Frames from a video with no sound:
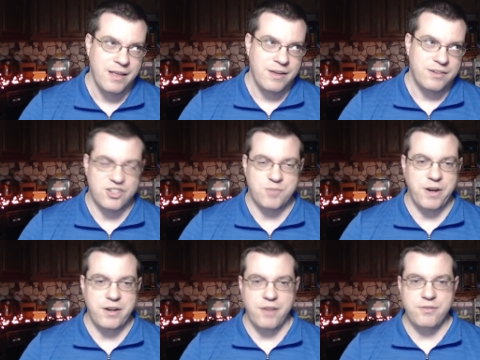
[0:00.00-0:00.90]

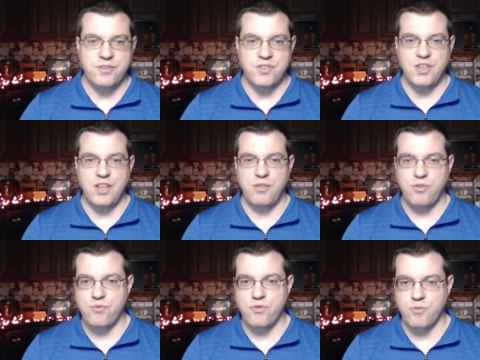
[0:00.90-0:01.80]
despite others seeing
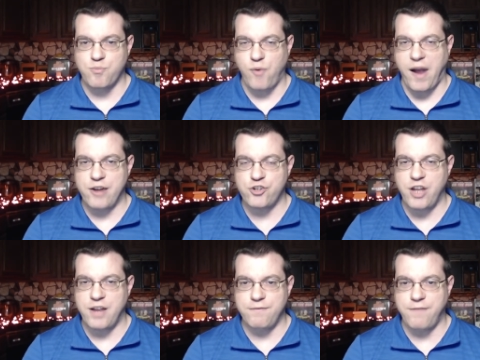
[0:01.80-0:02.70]
through her brash
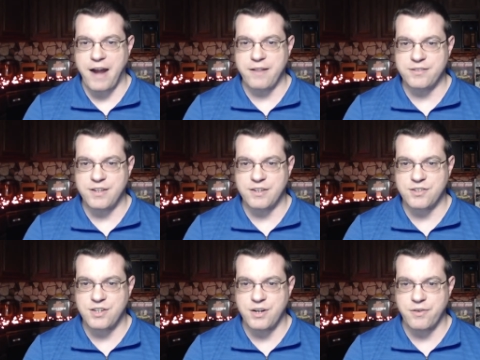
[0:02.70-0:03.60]
and violent
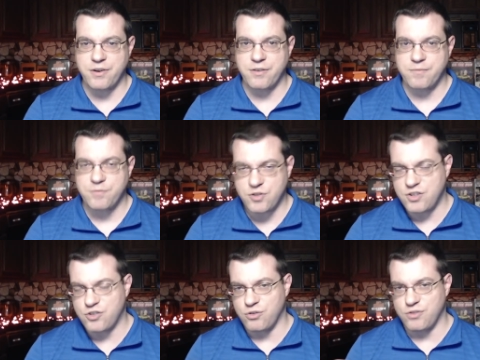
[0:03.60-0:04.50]
exterior. So,
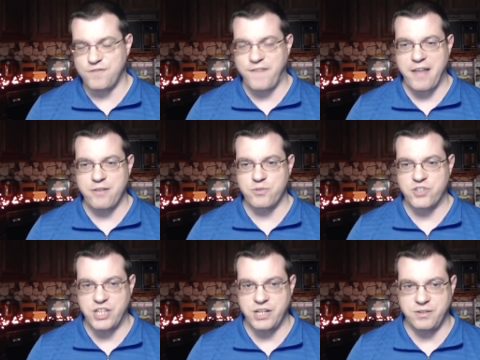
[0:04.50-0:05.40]
this girl's father was
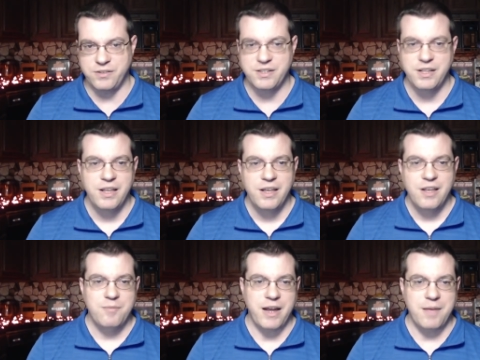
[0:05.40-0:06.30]
killed
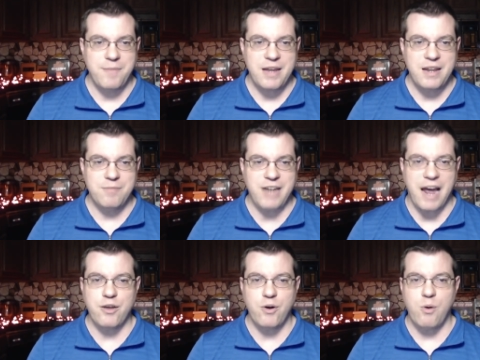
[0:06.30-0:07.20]
by a man named
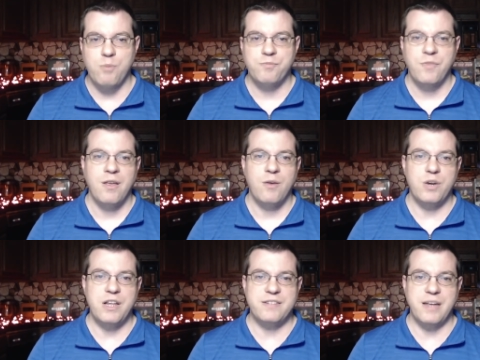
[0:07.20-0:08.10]
Daigo,
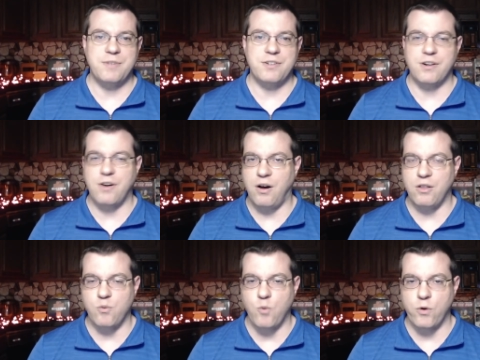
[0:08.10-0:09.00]
when he attempted to call
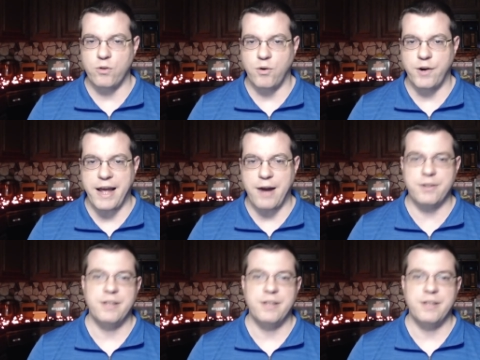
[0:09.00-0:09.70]
the warlord out.